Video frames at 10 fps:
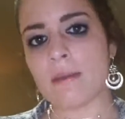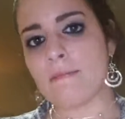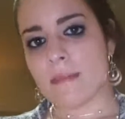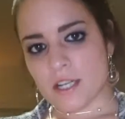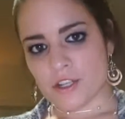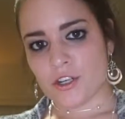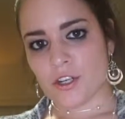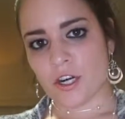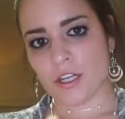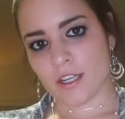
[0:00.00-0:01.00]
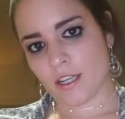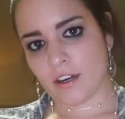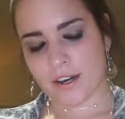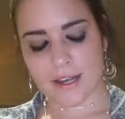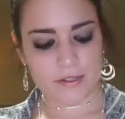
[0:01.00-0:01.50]
measure garlic in
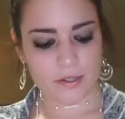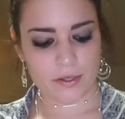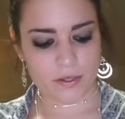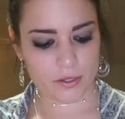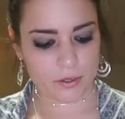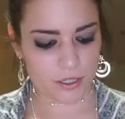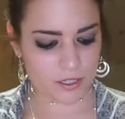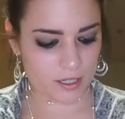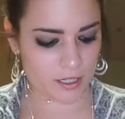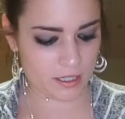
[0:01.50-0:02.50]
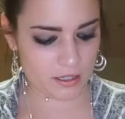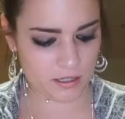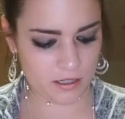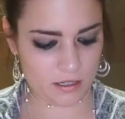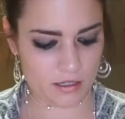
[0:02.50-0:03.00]
our household, so we're just gonna
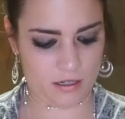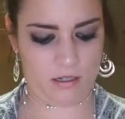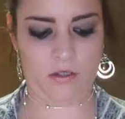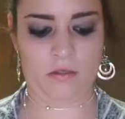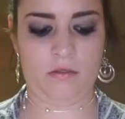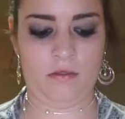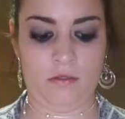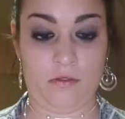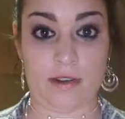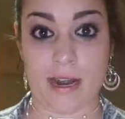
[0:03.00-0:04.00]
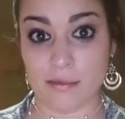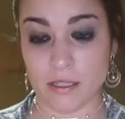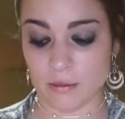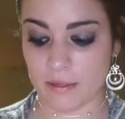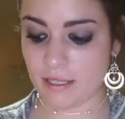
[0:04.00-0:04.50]
grab a
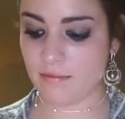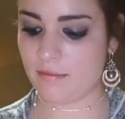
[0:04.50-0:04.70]
little bit,